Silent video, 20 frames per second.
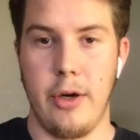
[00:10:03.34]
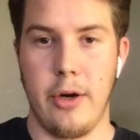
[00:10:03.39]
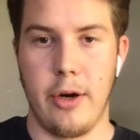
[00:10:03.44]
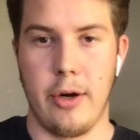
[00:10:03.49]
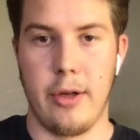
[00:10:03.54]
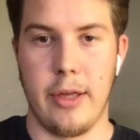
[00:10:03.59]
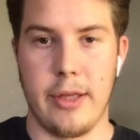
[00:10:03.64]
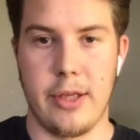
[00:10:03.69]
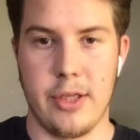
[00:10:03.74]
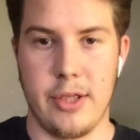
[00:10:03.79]
going to
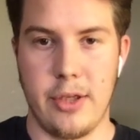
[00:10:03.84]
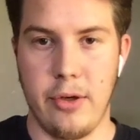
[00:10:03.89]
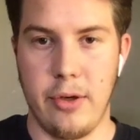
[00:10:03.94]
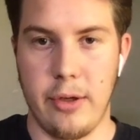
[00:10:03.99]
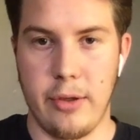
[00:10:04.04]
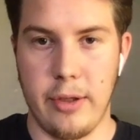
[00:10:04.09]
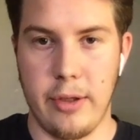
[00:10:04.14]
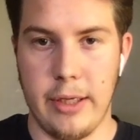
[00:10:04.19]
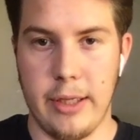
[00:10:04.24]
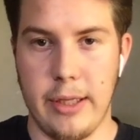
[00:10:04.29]
let the
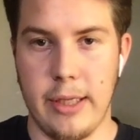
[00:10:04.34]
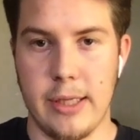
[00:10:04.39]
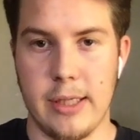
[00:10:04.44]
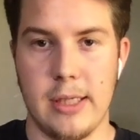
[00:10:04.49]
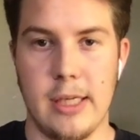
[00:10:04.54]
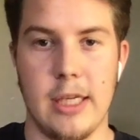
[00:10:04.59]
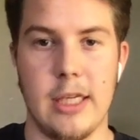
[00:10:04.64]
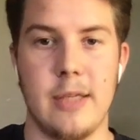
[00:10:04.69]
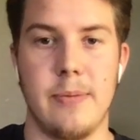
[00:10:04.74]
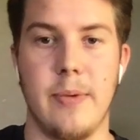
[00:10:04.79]
student lead the
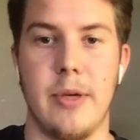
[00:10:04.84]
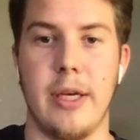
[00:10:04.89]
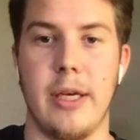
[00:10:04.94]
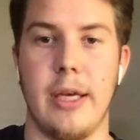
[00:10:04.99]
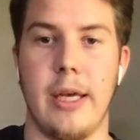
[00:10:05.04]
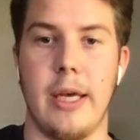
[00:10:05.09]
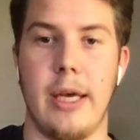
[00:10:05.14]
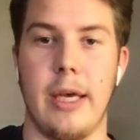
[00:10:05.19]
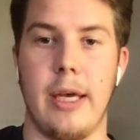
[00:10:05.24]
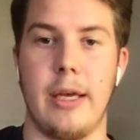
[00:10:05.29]
assessment
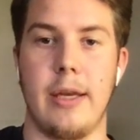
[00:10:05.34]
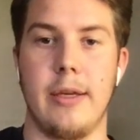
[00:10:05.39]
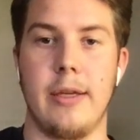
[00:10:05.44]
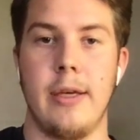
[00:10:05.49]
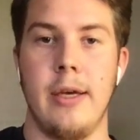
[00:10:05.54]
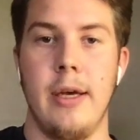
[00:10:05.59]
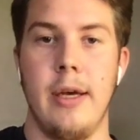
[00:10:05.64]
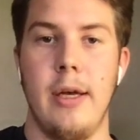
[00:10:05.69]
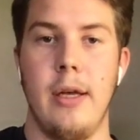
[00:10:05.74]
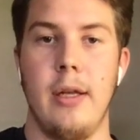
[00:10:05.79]
and
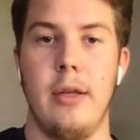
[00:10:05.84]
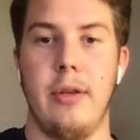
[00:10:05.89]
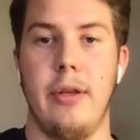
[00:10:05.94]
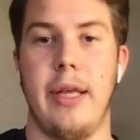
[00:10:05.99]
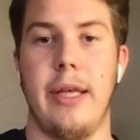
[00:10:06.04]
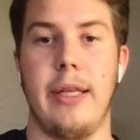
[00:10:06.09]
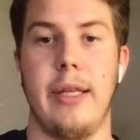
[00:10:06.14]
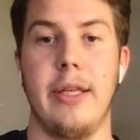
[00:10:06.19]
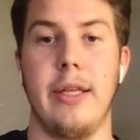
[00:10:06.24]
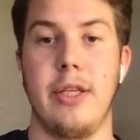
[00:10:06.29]

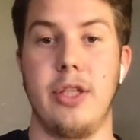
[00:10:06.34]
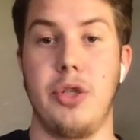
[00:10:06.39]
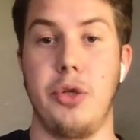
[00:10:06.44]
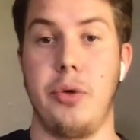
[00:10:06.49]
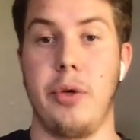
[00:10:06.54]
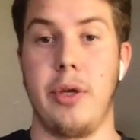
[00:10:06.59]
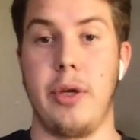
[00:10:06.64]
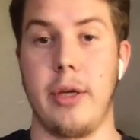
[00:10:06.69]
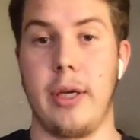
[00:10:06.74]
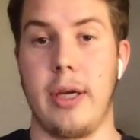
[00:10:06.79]
let the
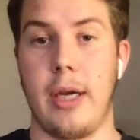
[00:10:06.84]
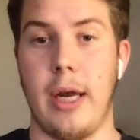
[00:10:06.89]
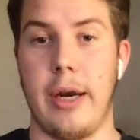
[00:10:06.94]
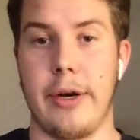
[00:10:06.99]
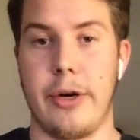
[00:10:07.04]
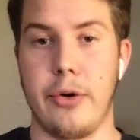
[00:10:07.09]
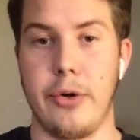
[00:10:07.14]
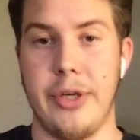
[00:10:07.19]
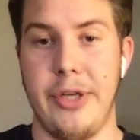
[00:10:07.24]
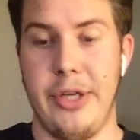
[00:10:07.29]
student kind of
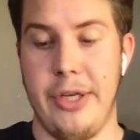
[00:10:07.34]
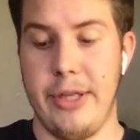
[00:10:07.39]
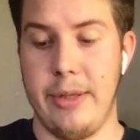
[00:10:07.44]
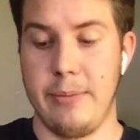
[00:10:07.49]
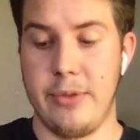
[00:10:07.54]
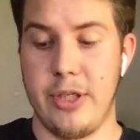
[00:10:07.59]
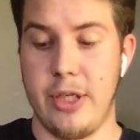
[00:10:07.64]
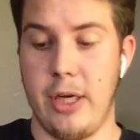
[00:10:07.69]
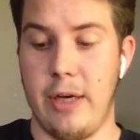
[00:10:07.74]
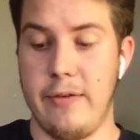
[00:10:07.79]
critique
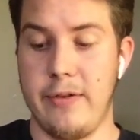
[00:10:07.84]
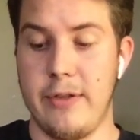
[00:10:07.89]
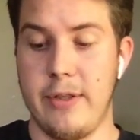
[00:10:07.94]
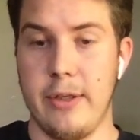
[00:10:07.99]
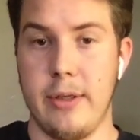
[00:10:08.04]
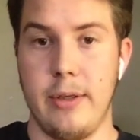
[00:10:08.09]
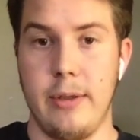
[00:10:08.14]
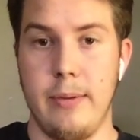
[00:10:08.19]
themselves.